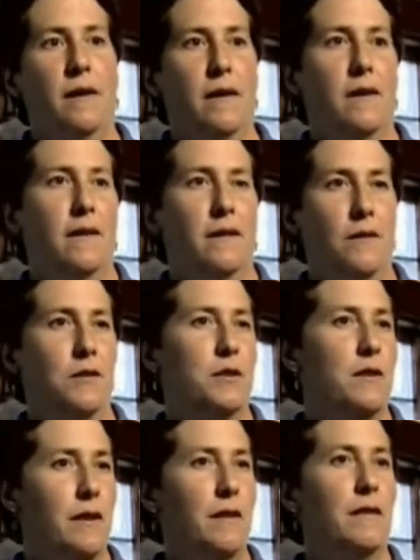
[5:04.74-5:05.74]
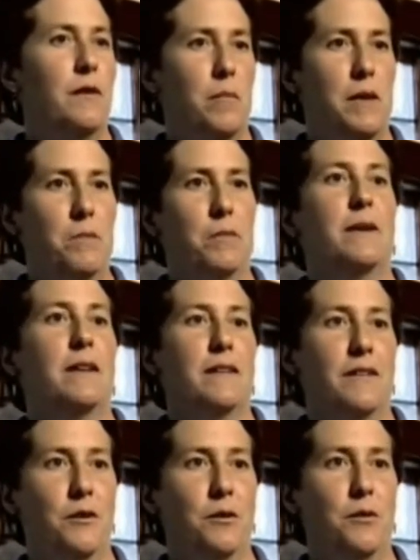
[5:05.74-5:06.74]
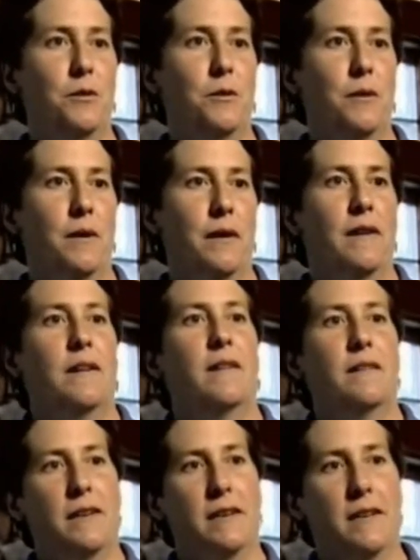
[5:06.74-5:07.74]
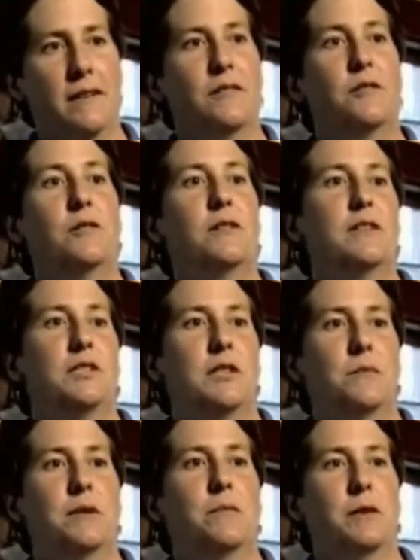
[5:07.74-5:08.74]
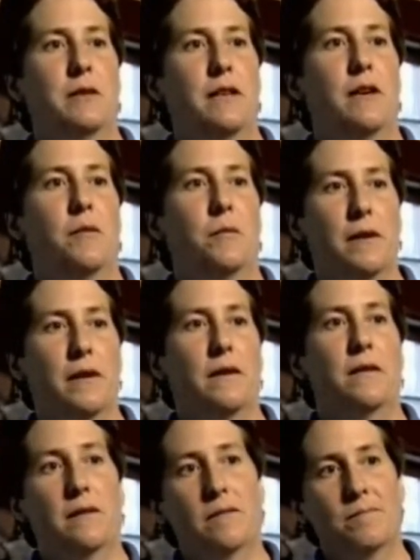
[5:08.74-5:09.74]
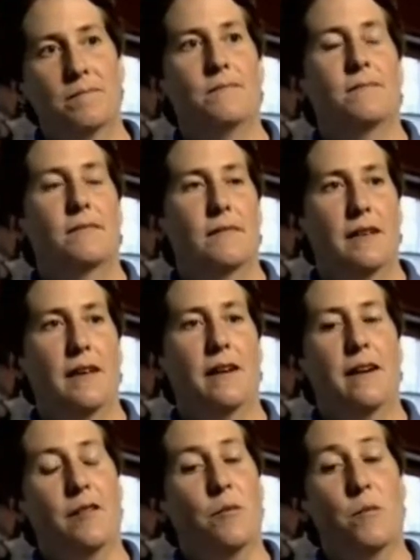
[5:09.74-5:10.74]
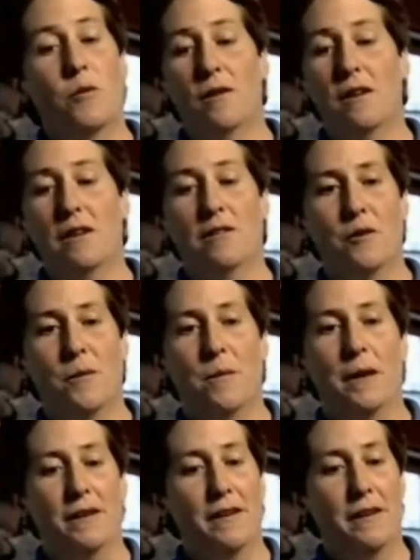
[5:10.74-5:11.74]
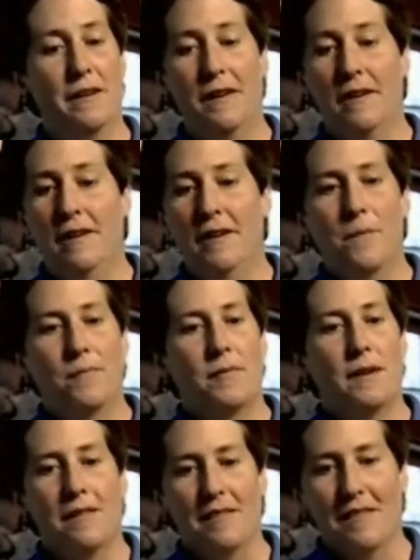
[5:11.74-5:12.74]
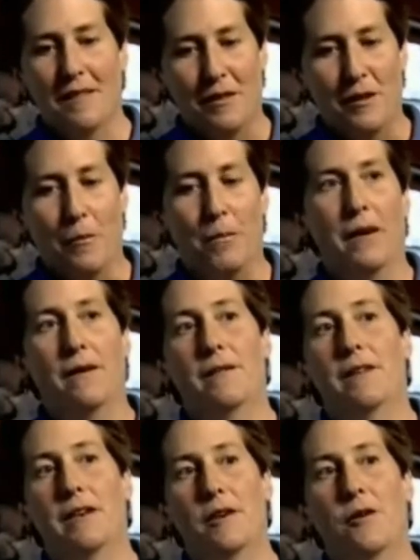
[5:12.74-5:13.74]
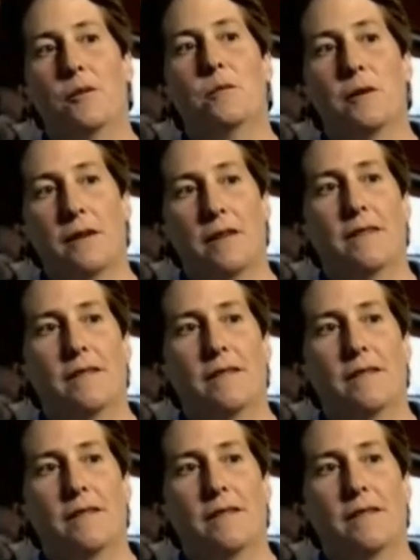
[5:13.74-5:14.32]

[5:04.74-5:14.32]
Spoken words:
You know, there's things that people can do to get through these gypsy moth outbreaks. And the more they know about it, the better they cope with it.